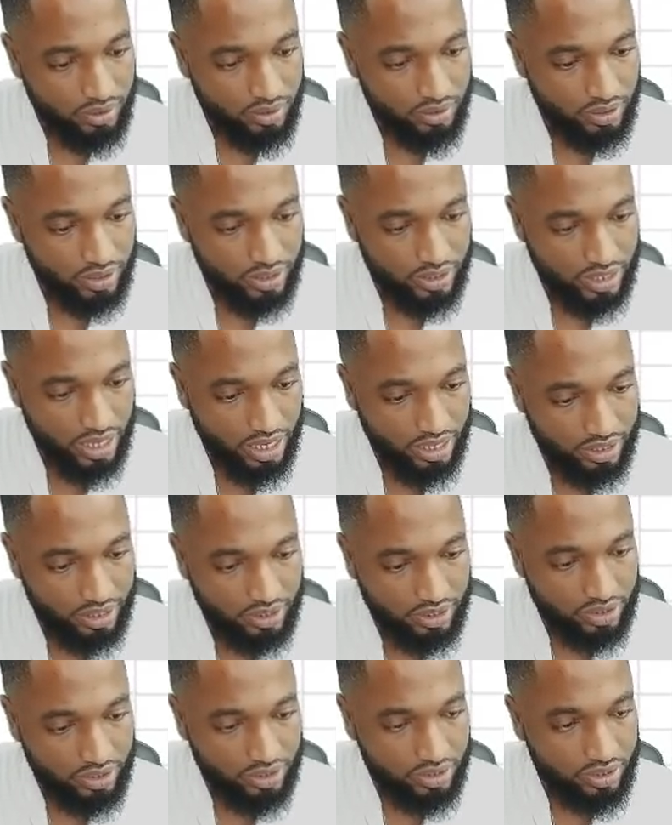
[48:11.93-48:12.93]
These are
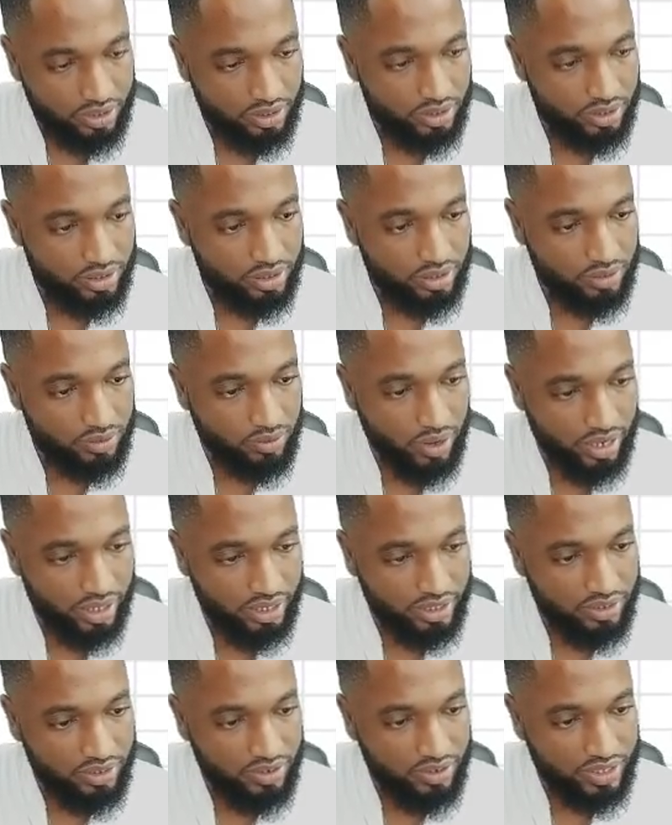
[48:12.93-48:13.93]
ages. Why the
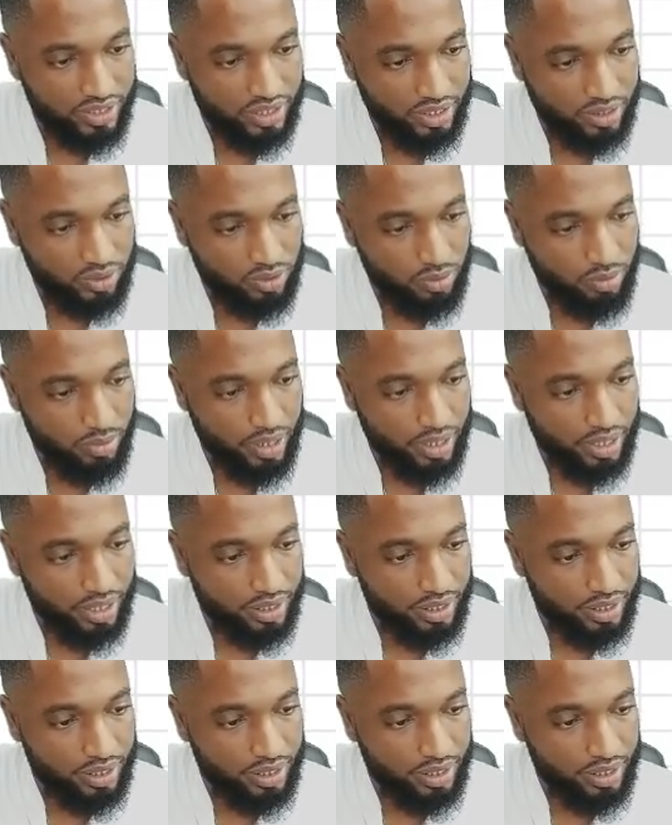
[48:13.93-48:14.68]
series are so big?